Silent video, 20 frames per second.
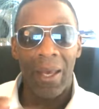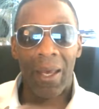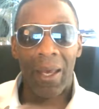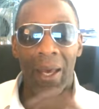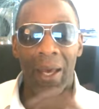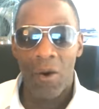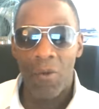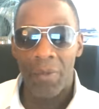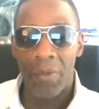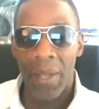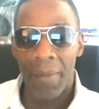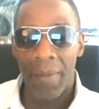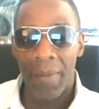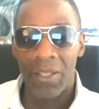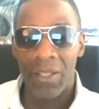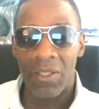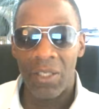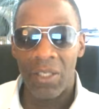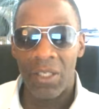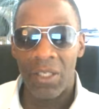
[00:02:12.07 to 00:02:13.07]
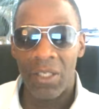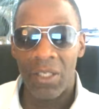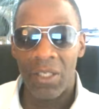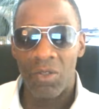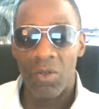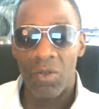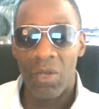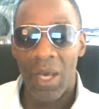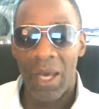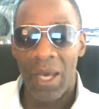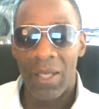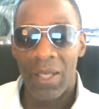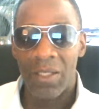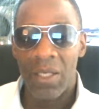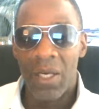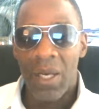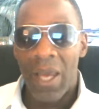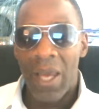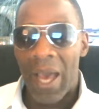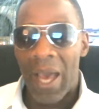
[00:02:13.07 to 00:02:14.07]
I hope that makes sense to you guys.
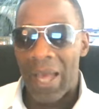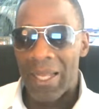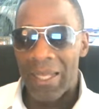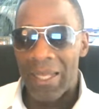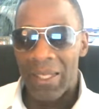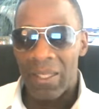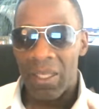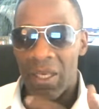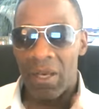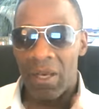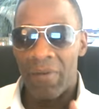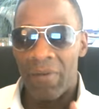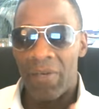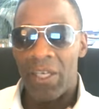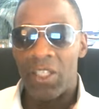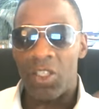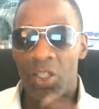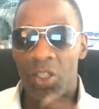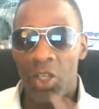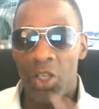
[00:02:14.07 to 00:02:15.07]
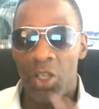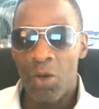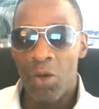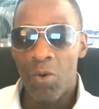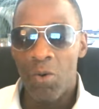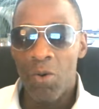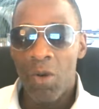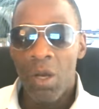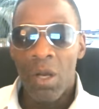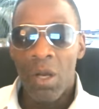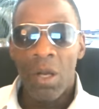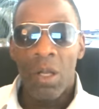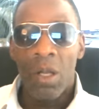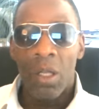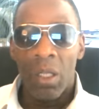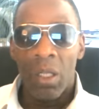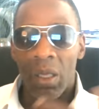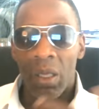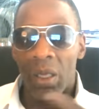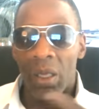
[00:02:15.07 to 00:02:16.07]
I like to think of it as do,
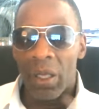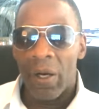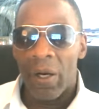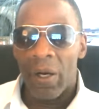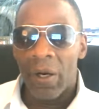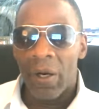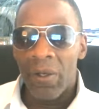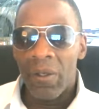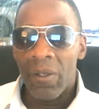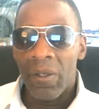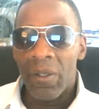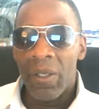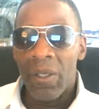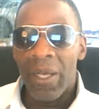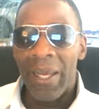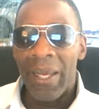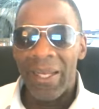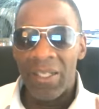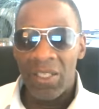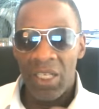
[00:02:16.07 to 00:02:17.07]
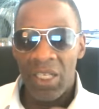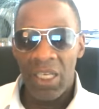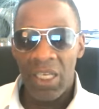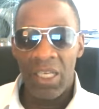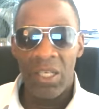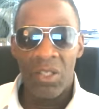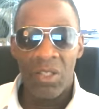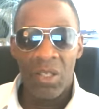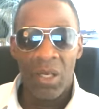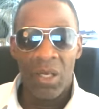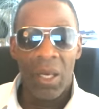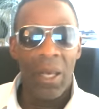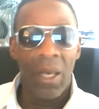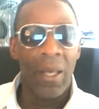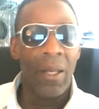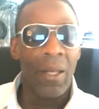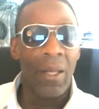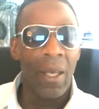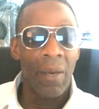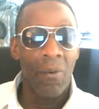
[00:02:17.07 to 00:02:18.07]
learn, and teach.
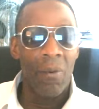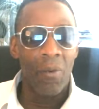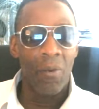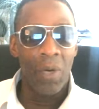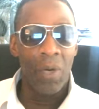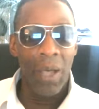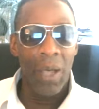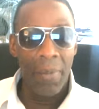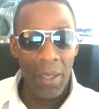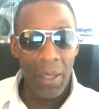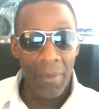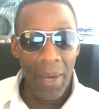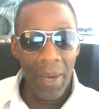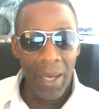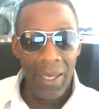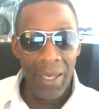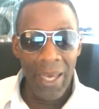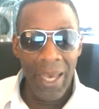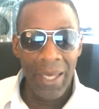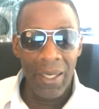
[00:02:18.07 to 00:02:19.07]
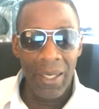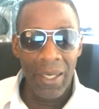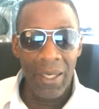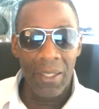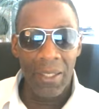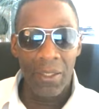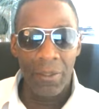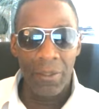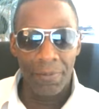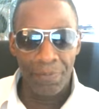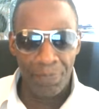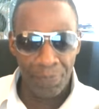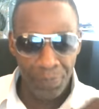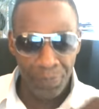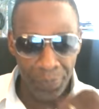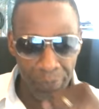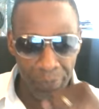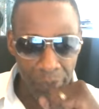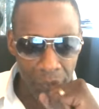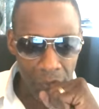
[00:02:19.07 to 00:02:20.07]
And, and what I mean by that is
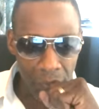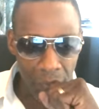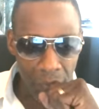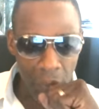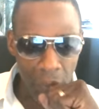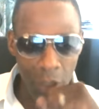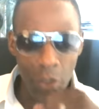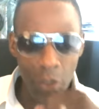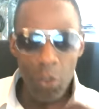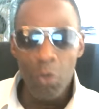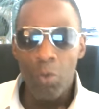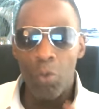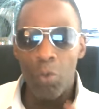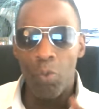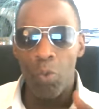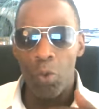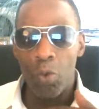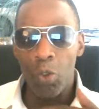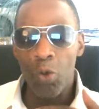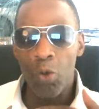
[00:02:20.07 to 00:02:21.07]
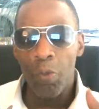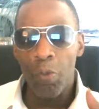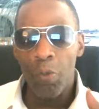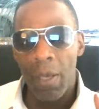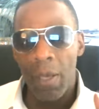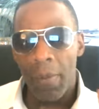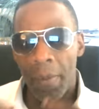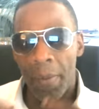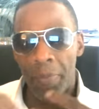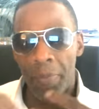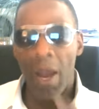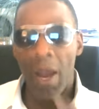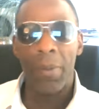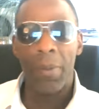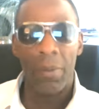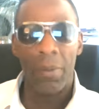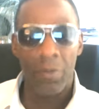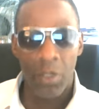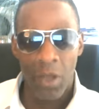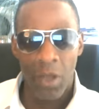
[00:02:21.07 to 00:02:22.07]
you you'll become a
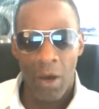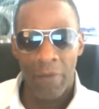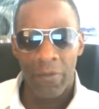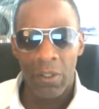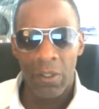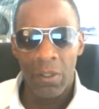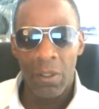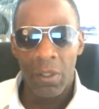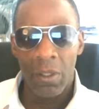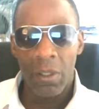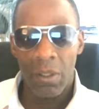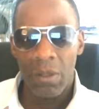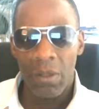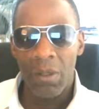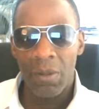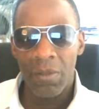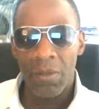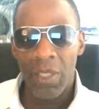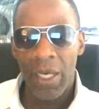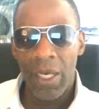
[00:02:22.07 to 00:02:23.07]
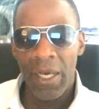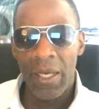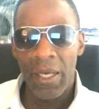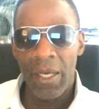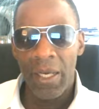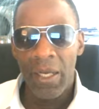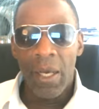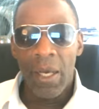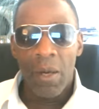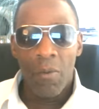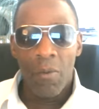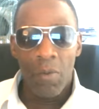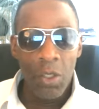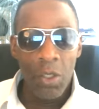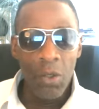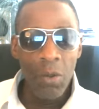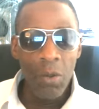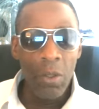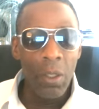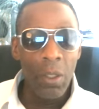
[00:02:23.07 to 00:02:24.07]
problem solver. You know what I'm saying? When
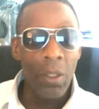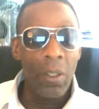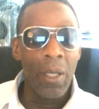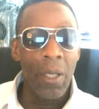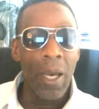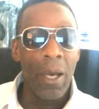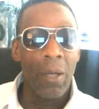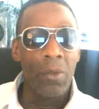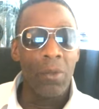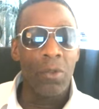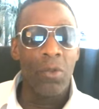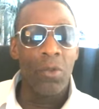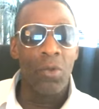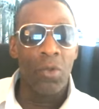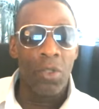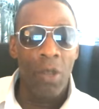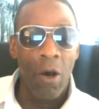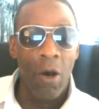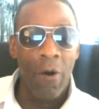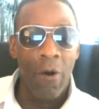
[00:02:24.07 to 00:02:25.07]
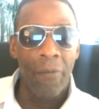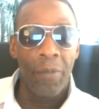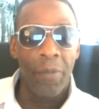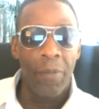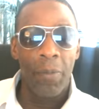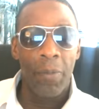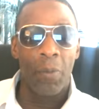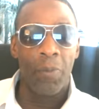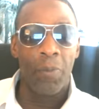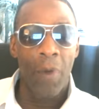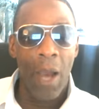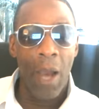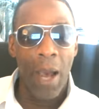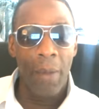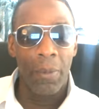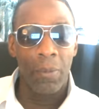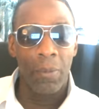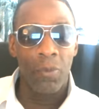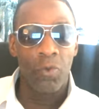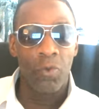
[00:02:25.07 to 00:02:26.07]
you learn how to solve people's
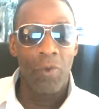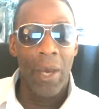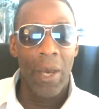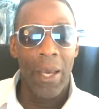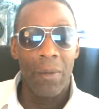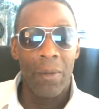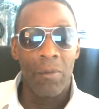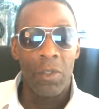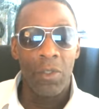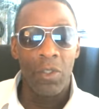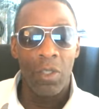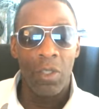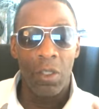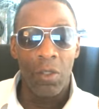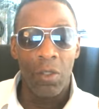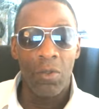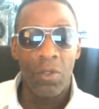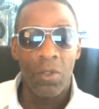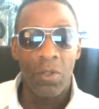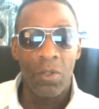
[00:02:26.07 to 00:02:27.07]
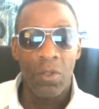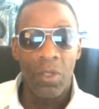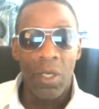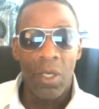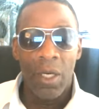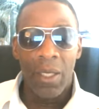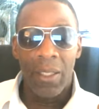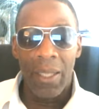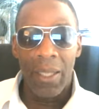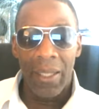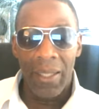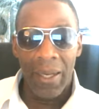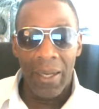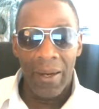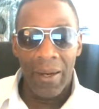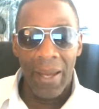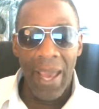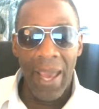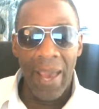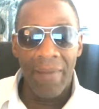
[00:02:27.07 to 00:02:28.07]
problems, right, with solutions that
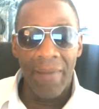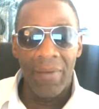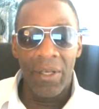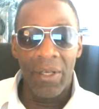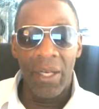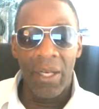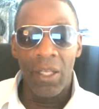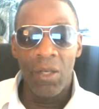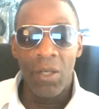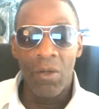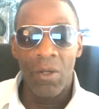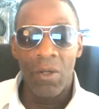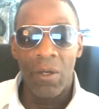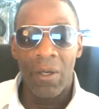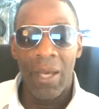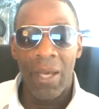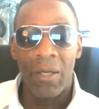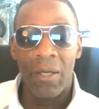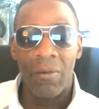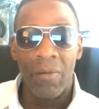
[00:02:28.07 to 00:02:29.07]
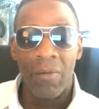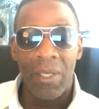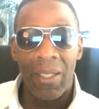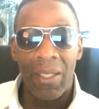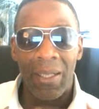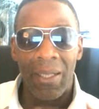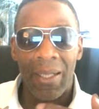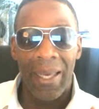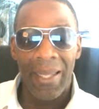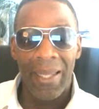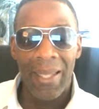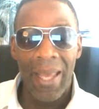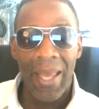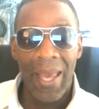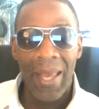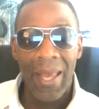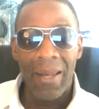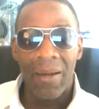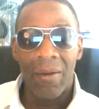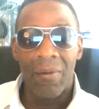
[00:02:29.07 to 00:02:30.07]
they're having, and you learn how to relay
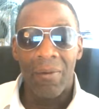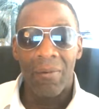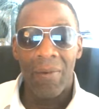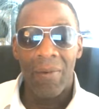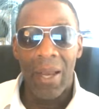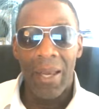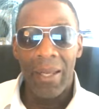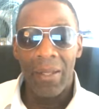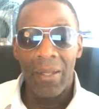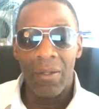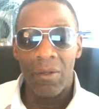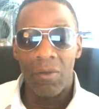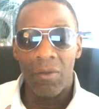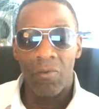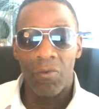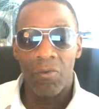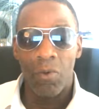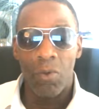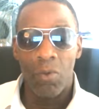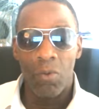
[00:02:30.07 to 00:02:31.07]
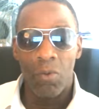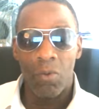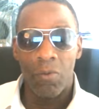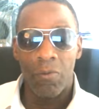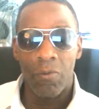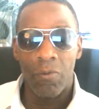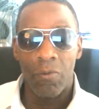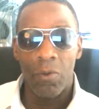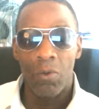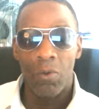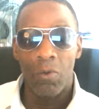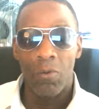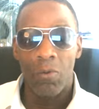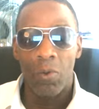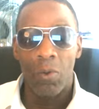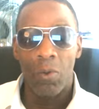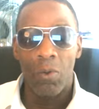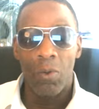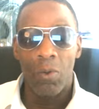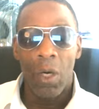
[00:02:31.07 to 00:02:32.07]
that, right, through through
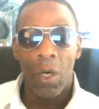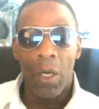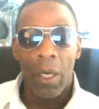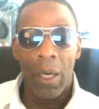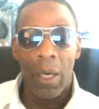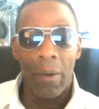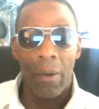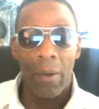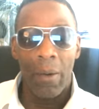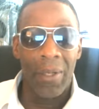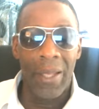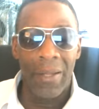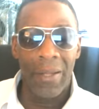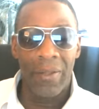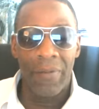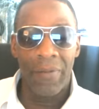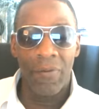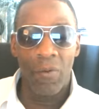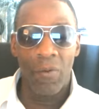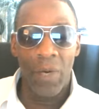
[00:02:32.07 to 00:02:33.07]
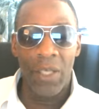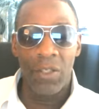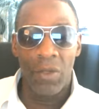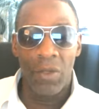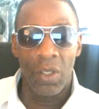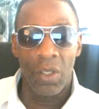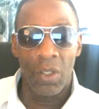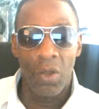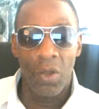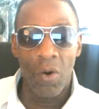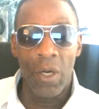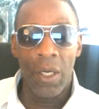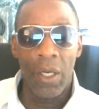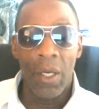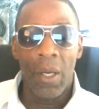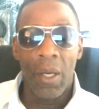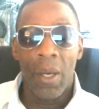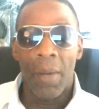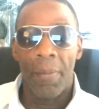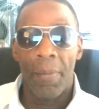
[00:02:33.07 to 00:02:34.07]
through. I mean, there are different ways you can do it,
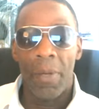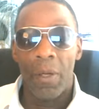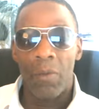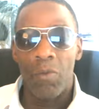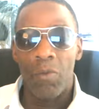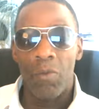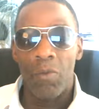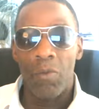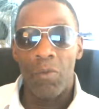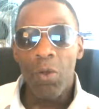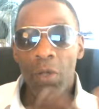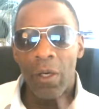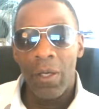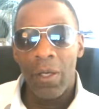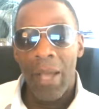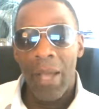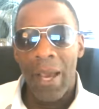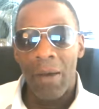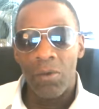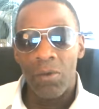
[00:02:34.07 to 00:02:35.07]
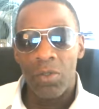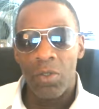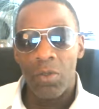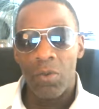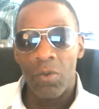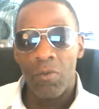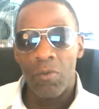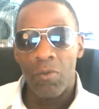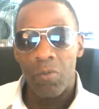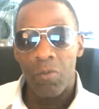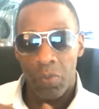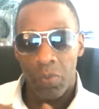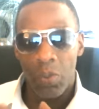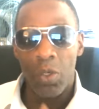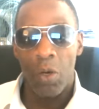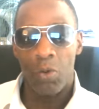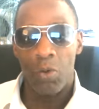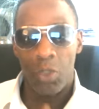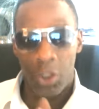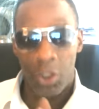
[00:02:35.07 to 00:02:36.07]
but when you learn how to you
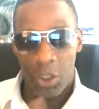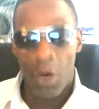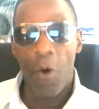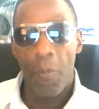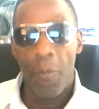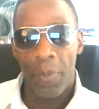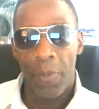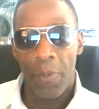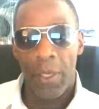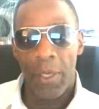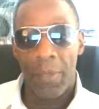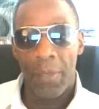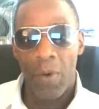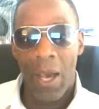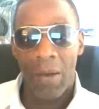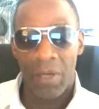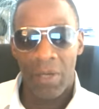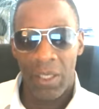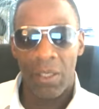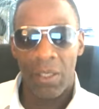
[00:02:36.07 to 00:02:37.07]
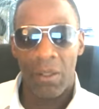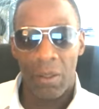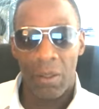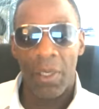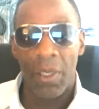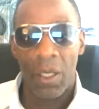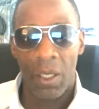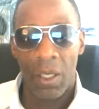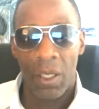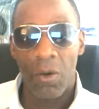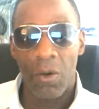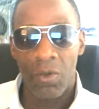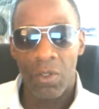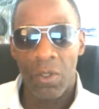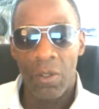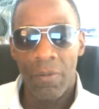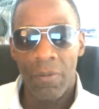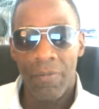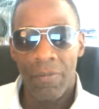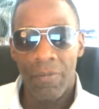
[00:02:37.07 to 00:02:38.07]
know show people how to get a little bit
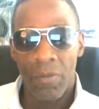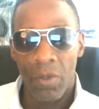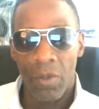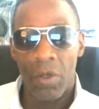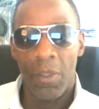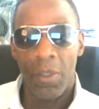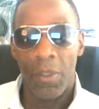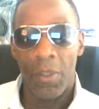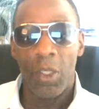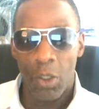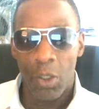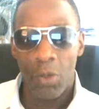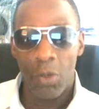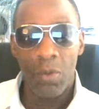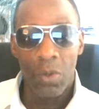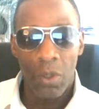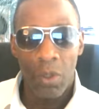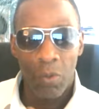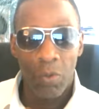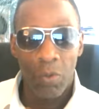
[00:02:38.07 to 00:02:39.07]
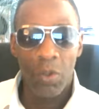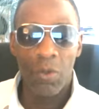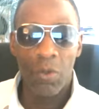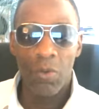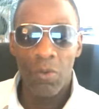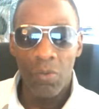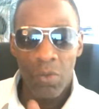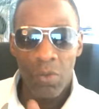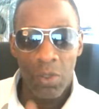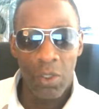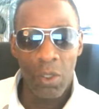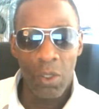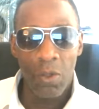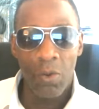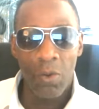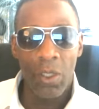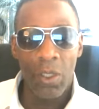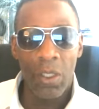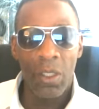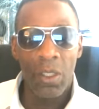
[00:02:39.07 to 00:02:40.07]
closer, you know, and do do
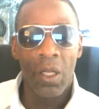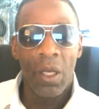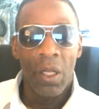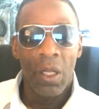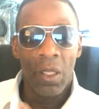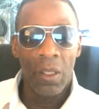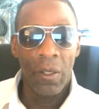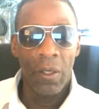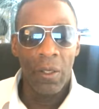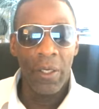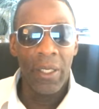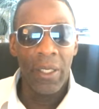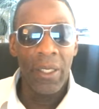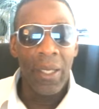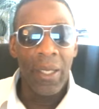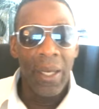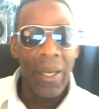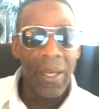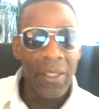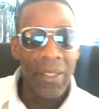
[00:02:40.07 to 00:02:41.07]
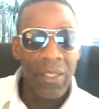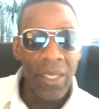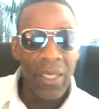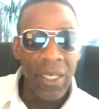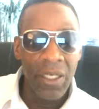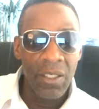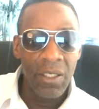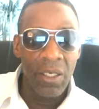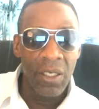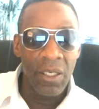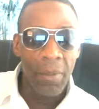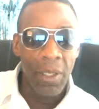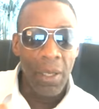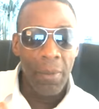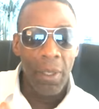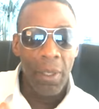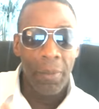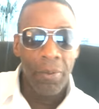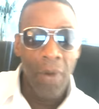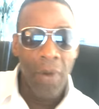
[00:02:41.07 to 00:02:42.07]
doing, learning, and teaching, and
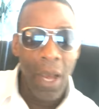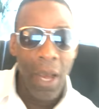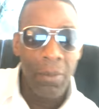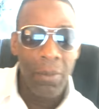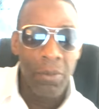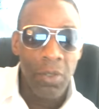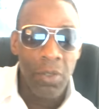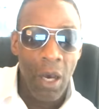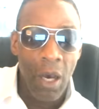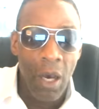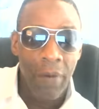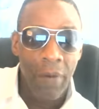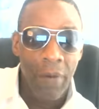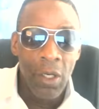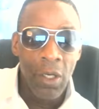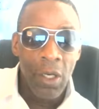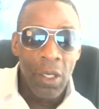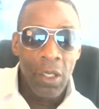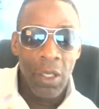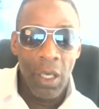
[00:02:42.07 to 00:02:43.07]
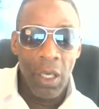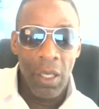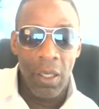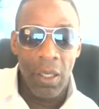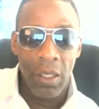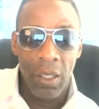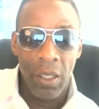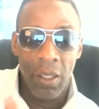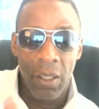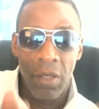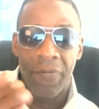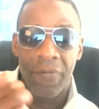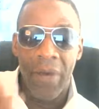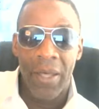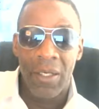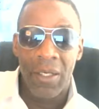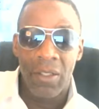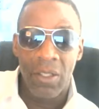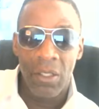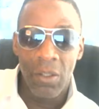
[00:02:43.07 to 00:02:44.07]
becoming a problem solver, and, and you
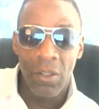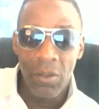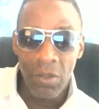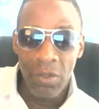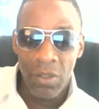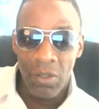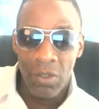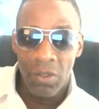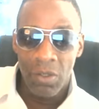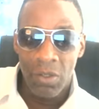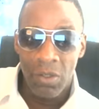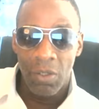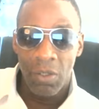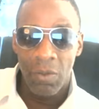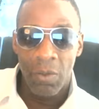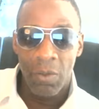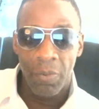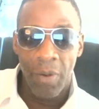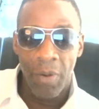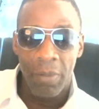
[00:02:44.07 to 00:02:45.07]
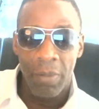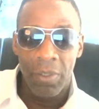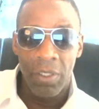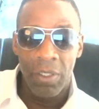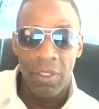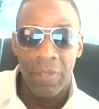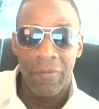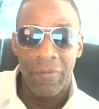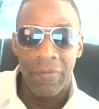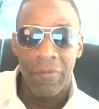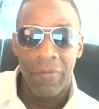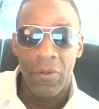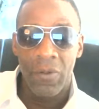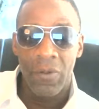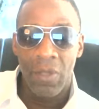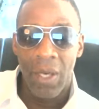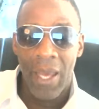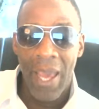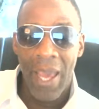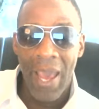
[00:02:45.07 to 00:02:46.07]
find the solutions to the, the problem these employees
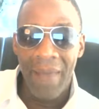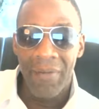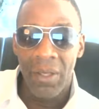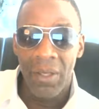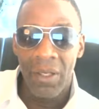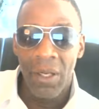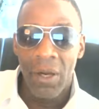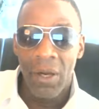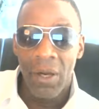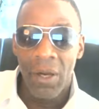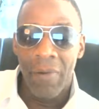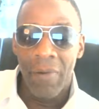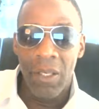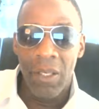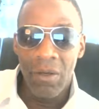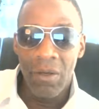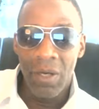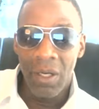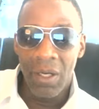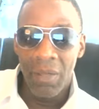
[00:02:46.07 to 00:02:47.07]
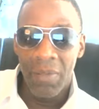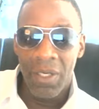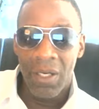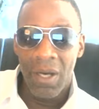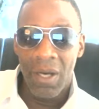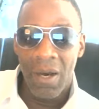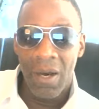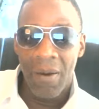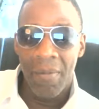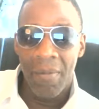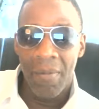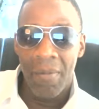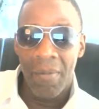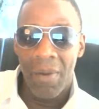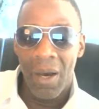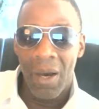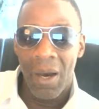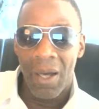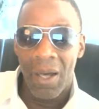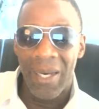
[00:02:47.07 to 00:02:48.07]
are having, right? You're going to
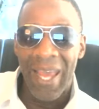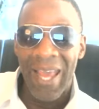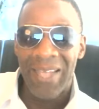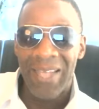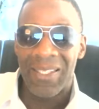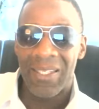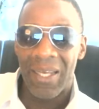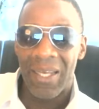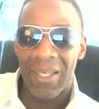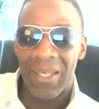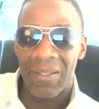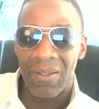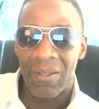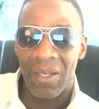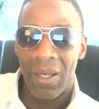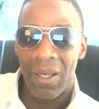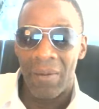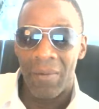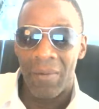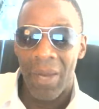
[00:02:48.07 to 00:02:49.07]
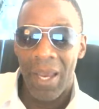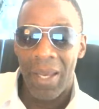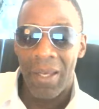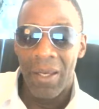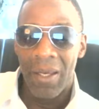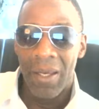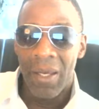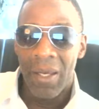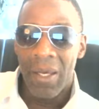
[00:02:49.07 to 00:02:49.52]
become an asset to them, right?